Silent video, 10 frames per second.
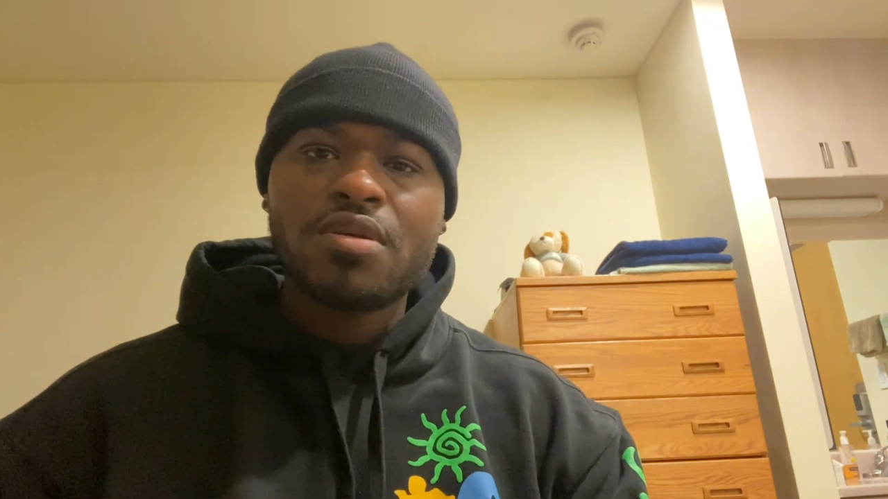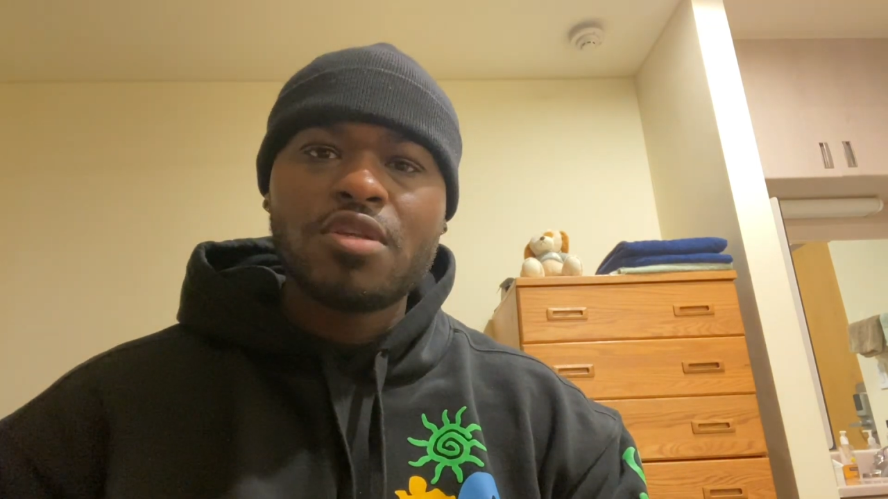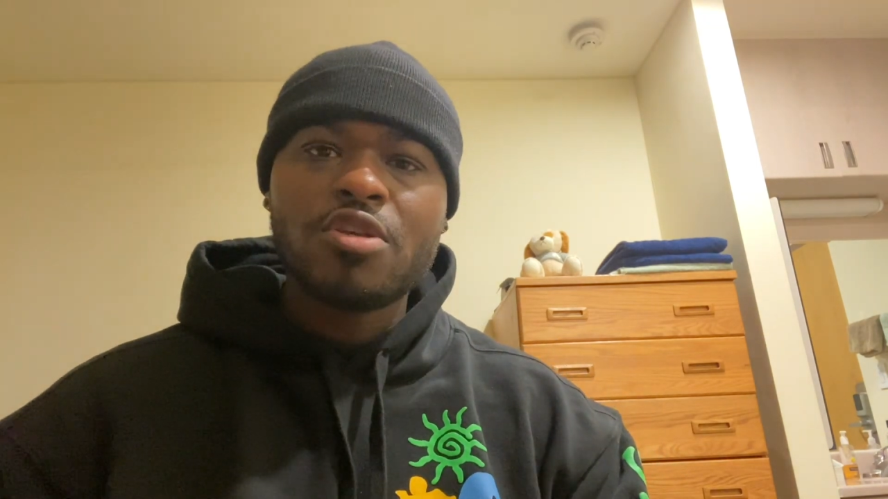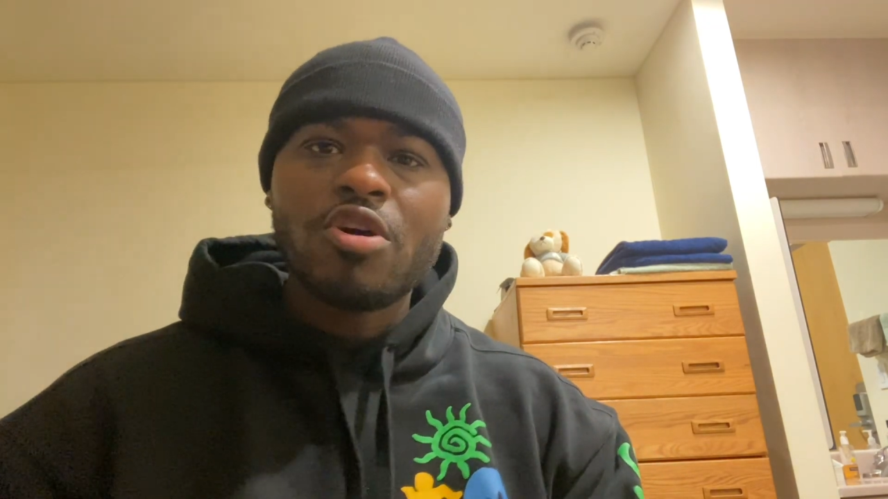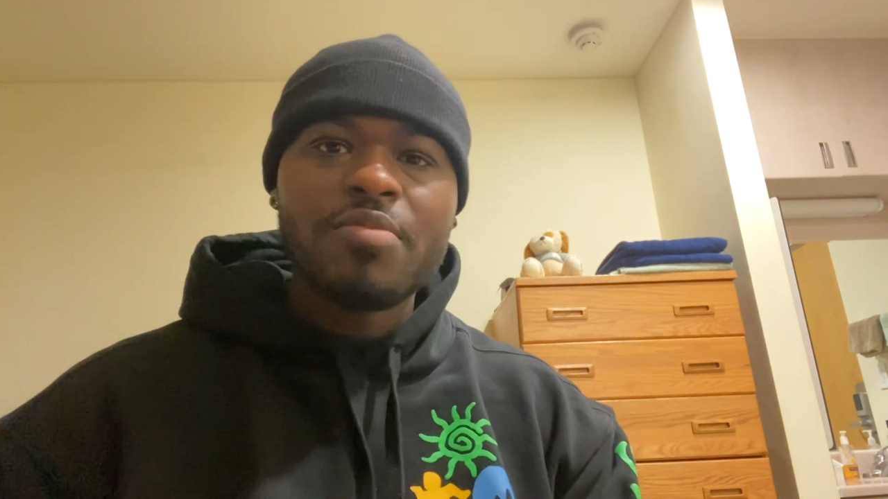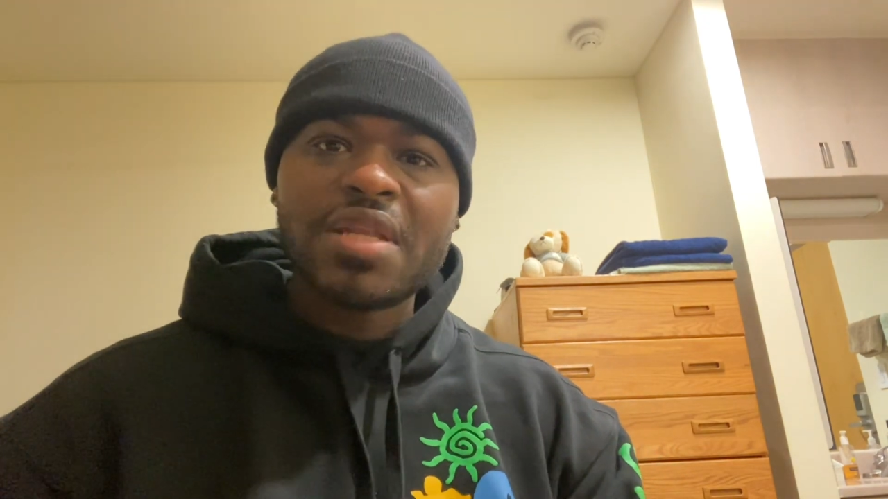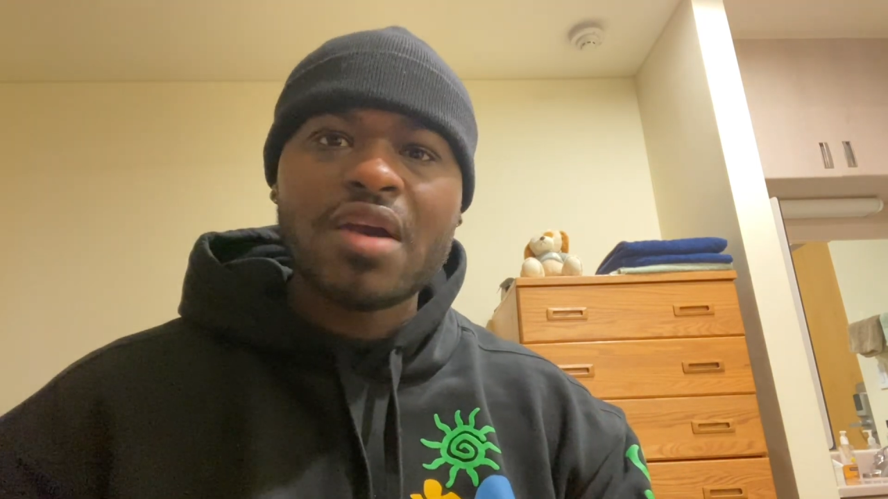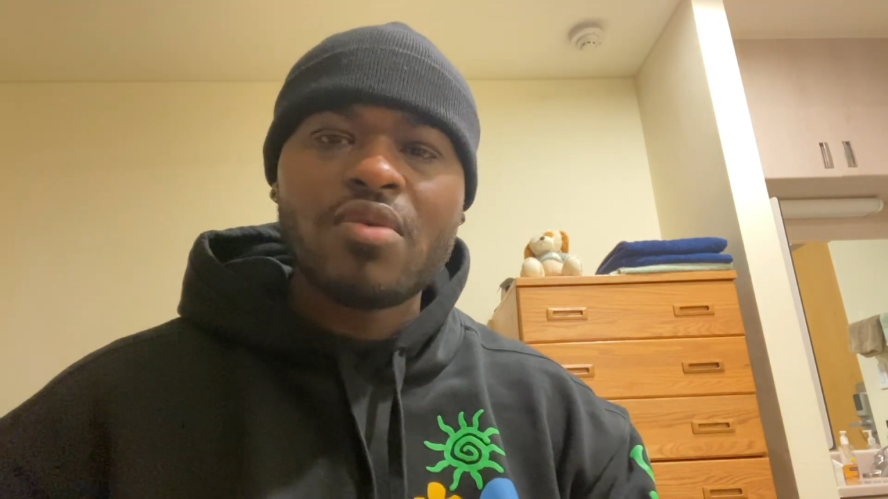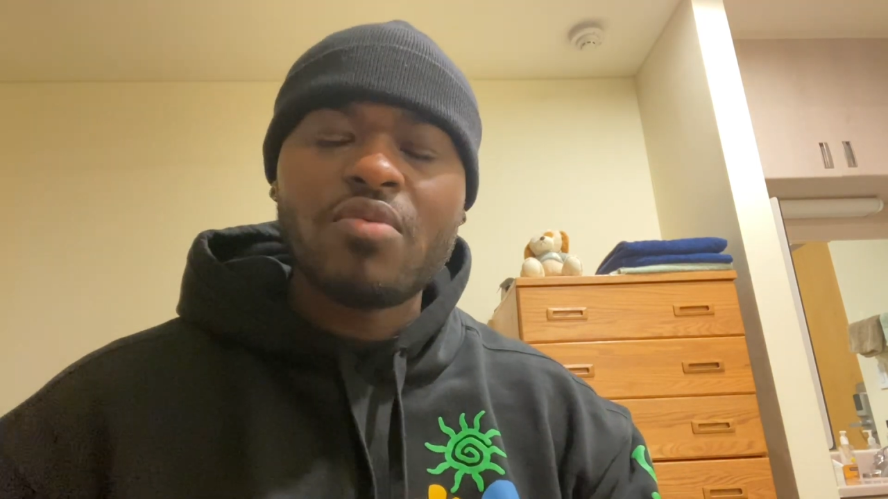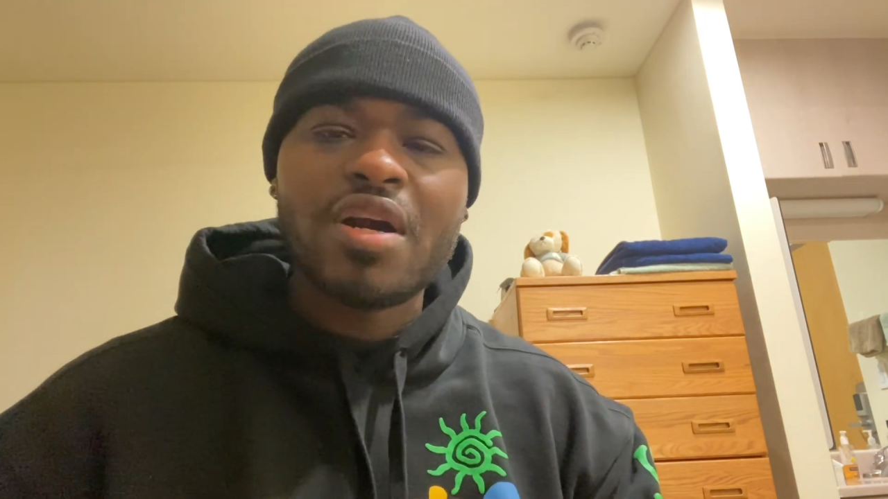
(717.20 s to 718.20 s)
You're gonna be
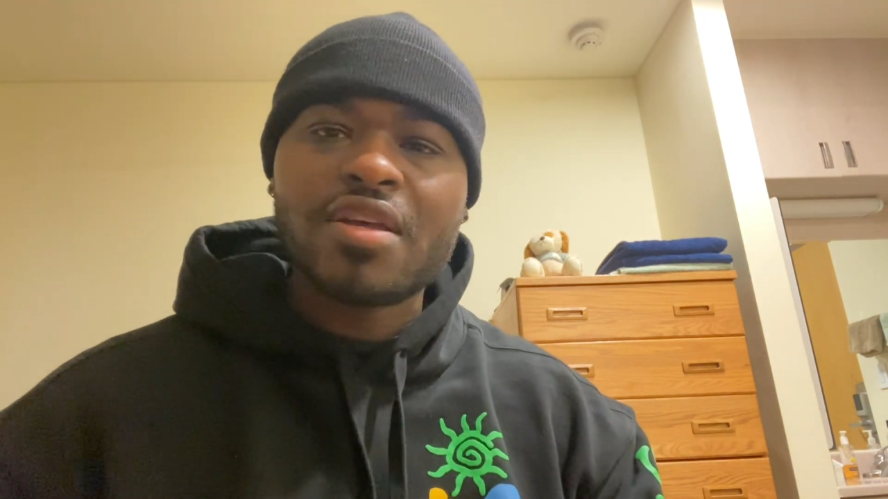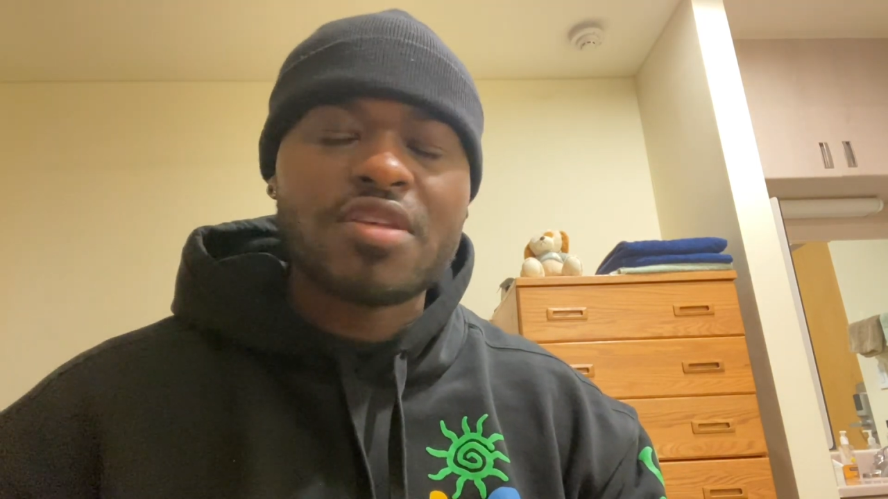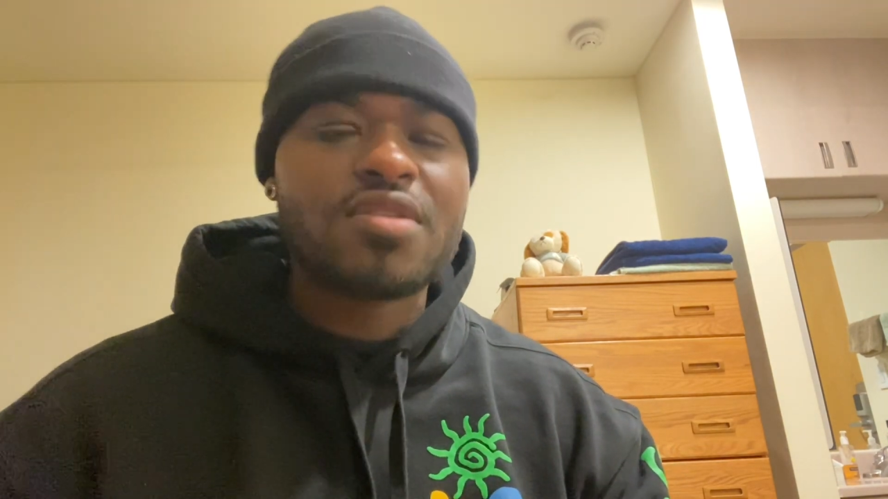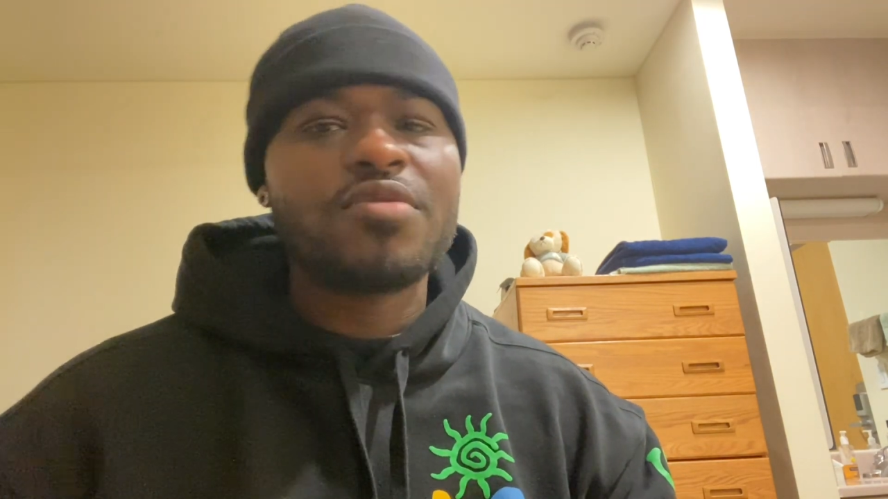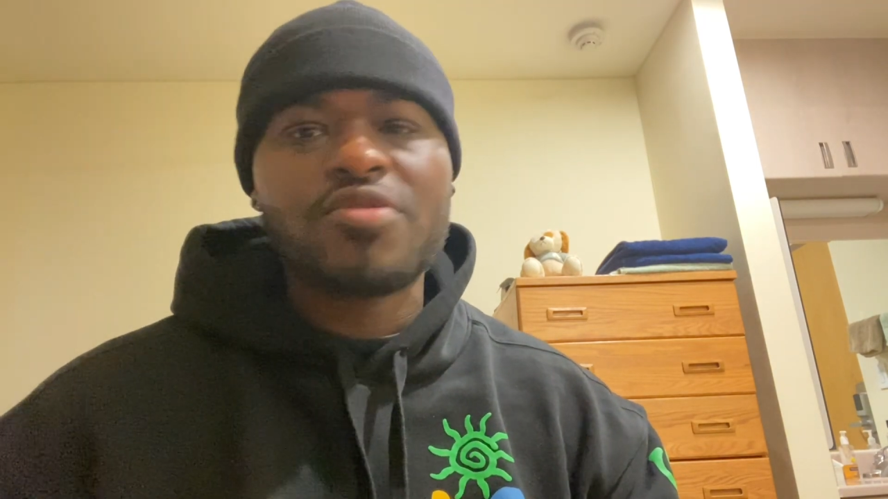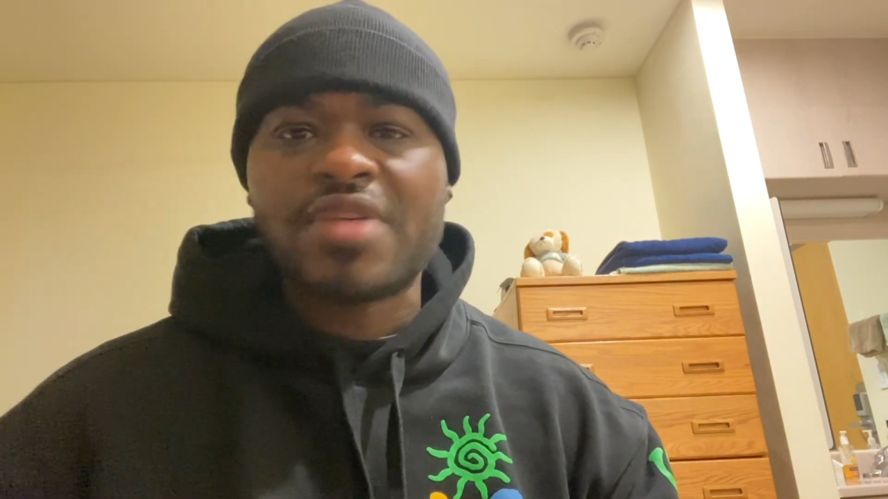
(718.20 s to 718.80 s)
like, what? You